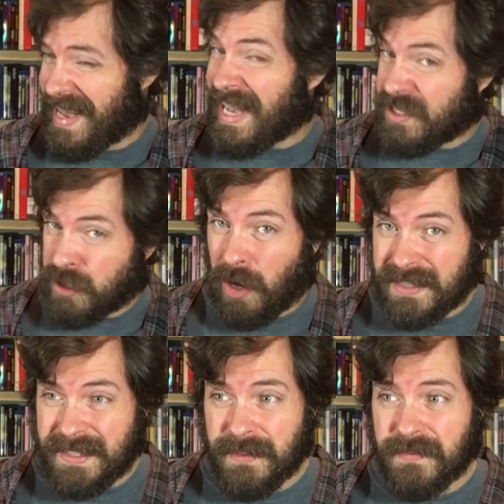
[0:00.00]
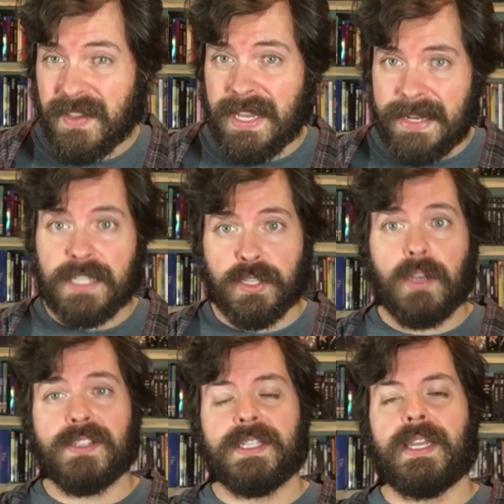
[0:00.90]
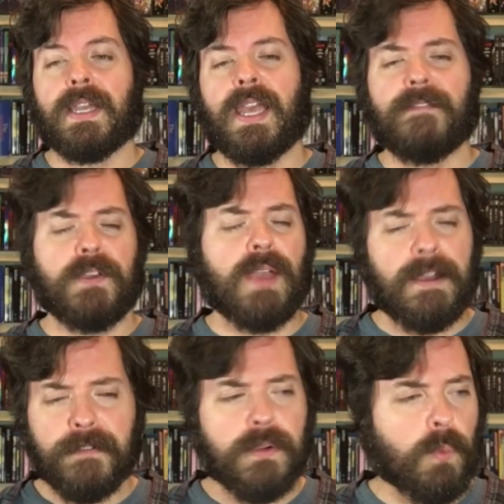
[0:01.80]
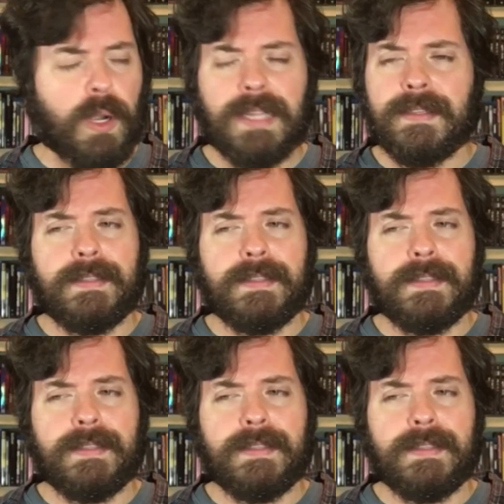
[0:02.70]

exhaustive and exhausting. If you ever wanted to